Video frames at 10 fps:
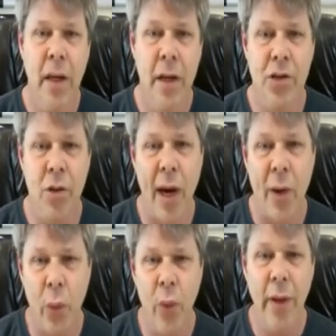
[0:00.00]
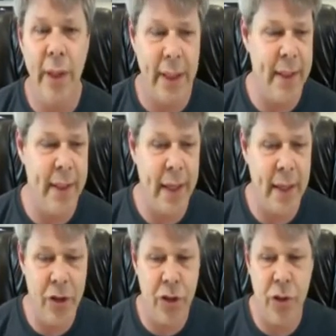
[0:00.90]
And so I really did
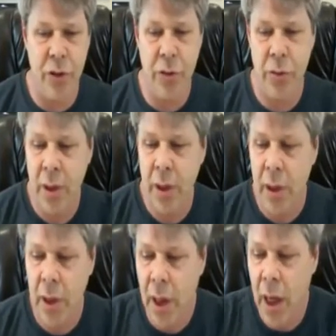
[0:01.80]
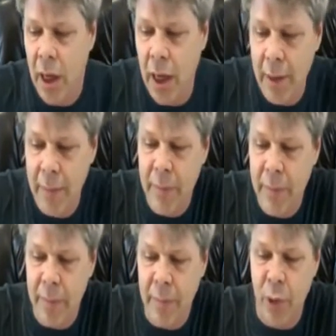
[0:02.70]
it to um,
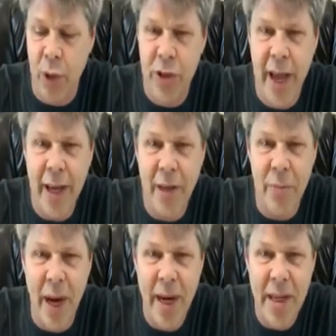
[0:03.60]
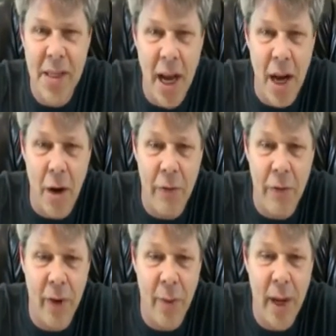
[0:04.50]
protect myself
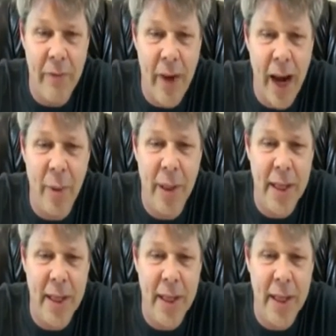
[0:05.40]
from my family.